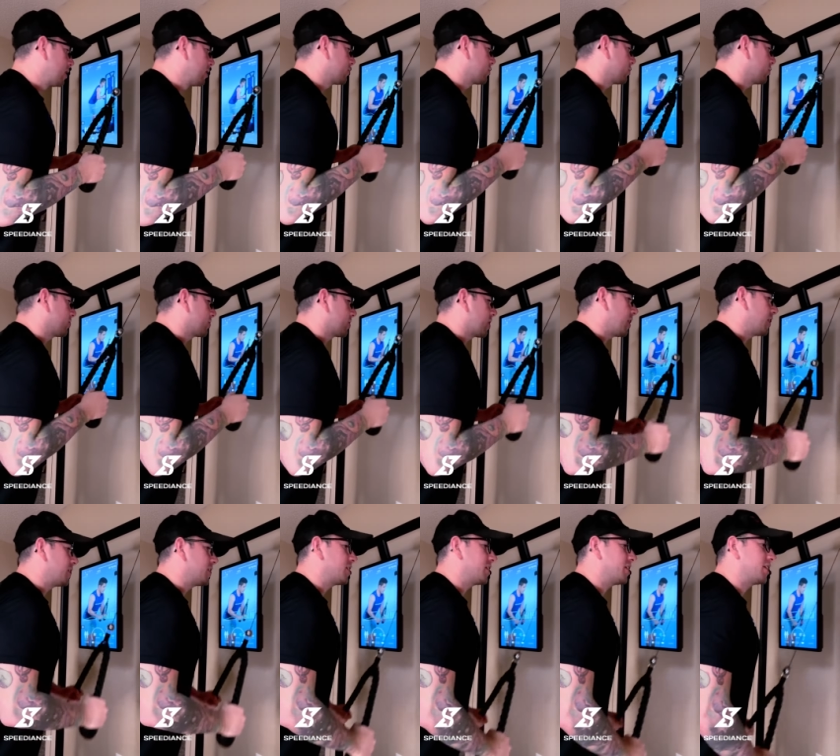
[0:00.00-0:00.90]
So you're
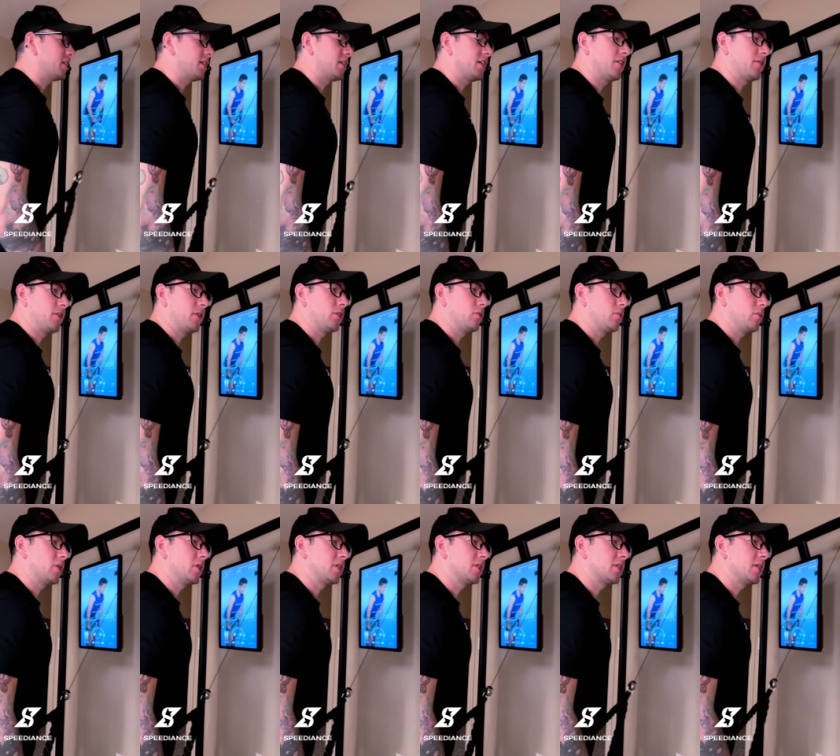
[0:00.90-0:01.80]
kind of getting, if you
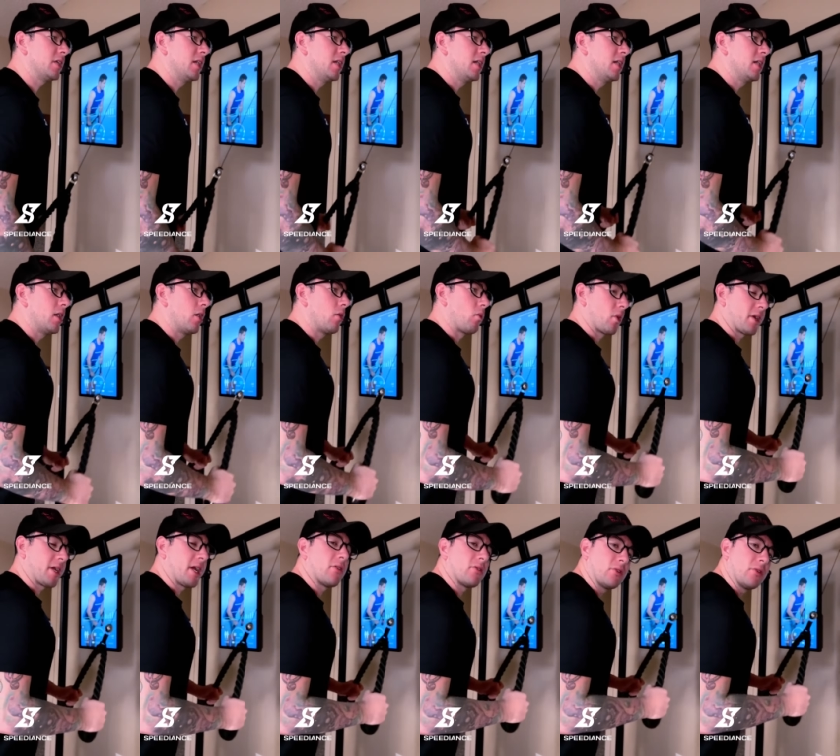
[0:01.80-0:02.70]
would, a
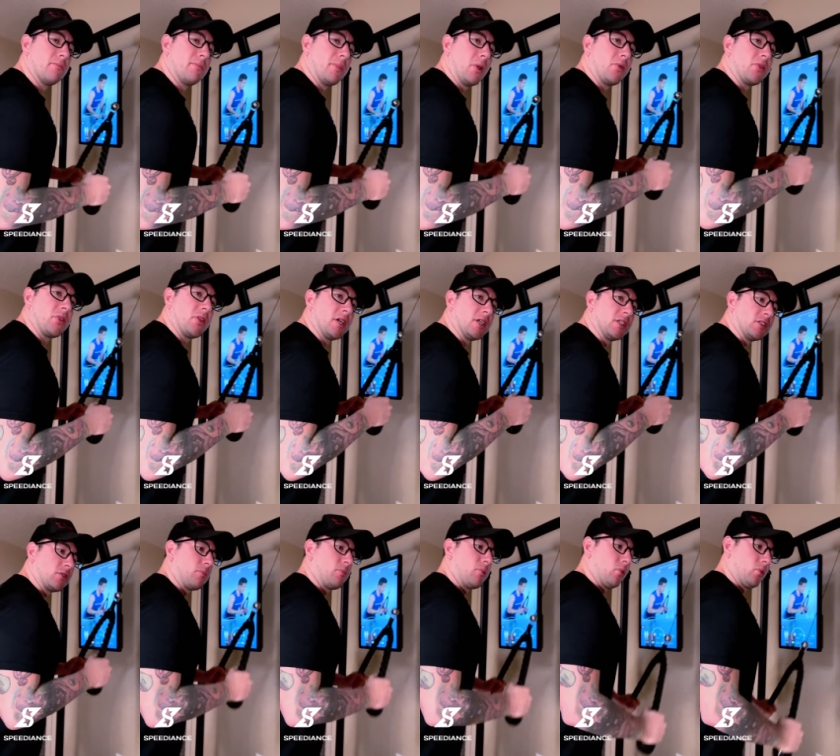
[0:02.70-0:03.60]
workout on both
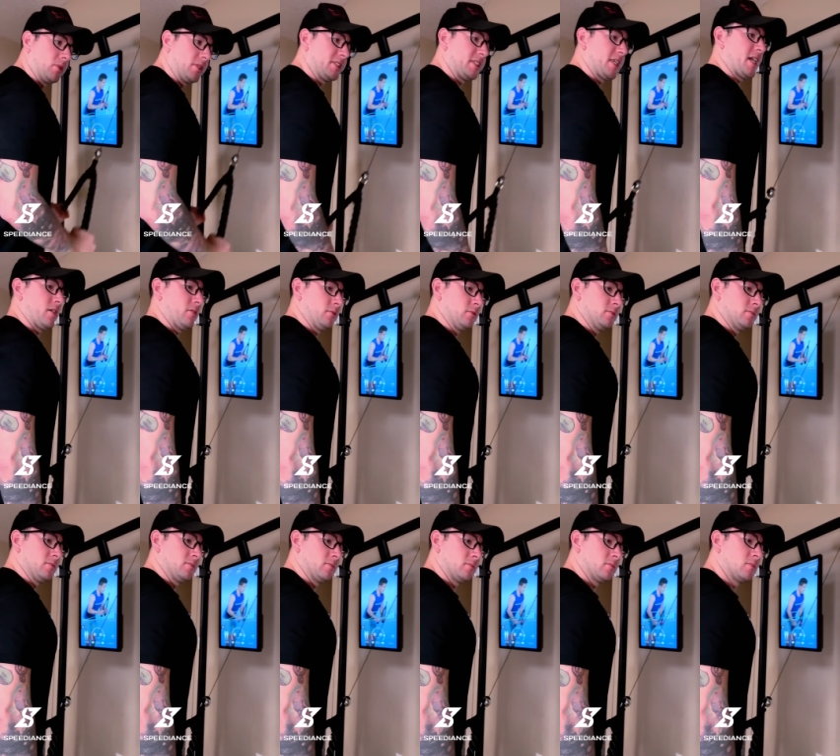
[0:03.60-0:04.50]
ends, pulling down
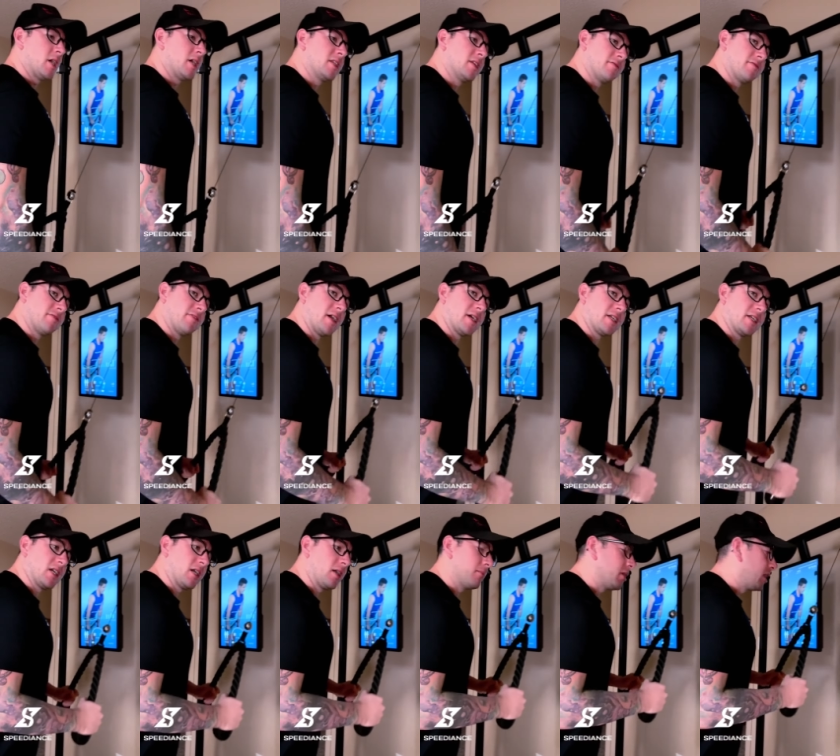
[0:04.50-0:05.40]
and then
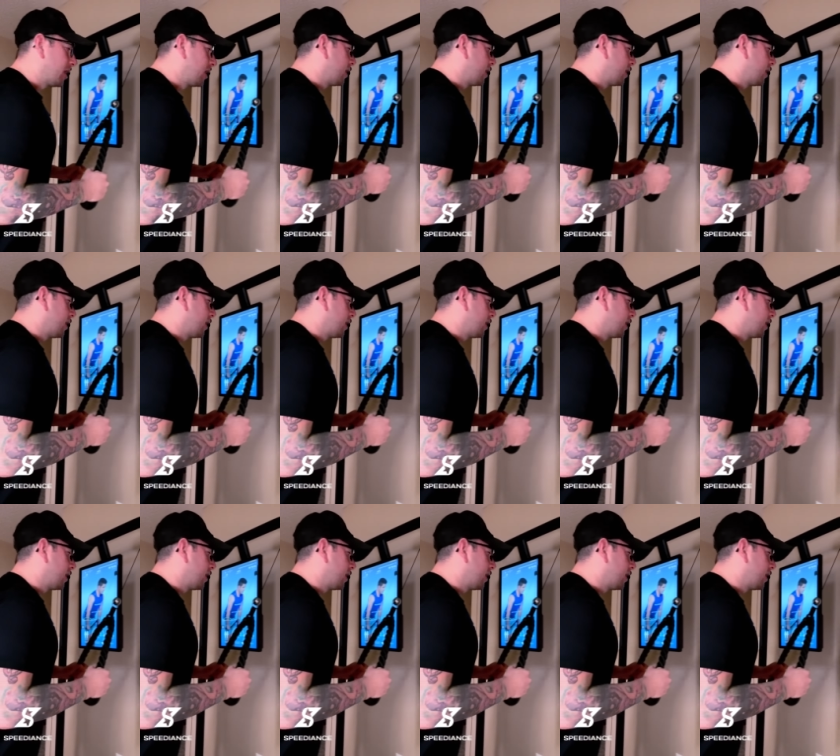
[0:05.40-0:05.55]
fighting up.